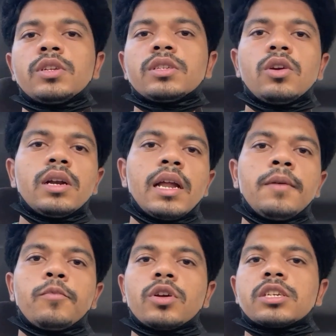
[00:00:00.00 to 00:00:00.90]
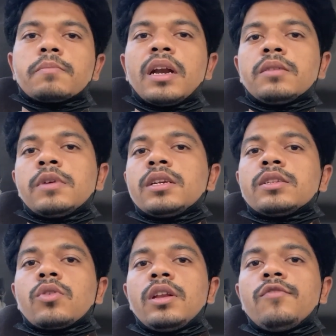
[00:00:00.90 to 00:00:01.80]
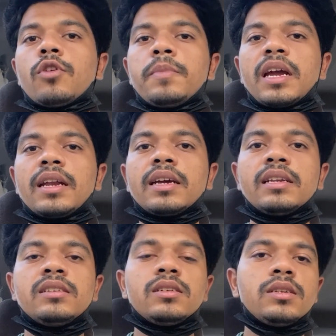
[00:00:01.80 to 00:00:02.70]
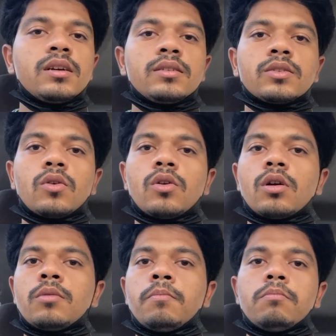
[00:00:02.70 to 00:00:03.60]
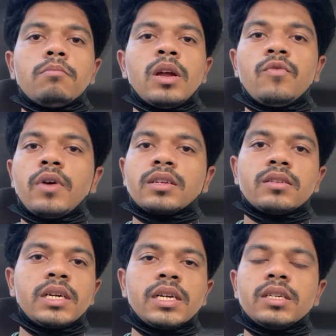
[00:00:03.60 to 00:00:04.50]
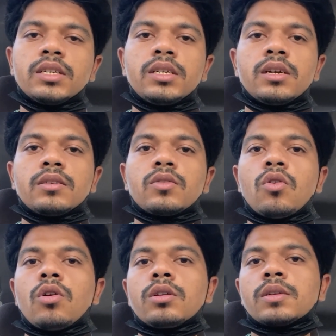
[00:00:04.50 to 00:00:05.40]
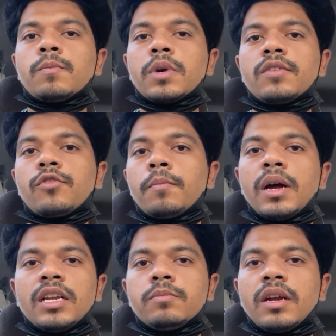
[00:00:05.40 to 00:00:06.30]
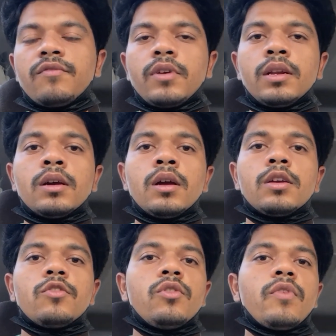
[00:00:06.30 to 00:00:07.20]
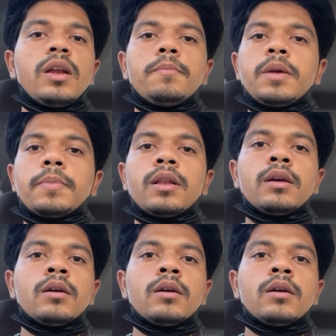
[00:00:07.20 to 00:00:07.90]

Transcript: it's not like project management is only for mechanical engineers or manufacturing engineers or somebody from management field. You will find people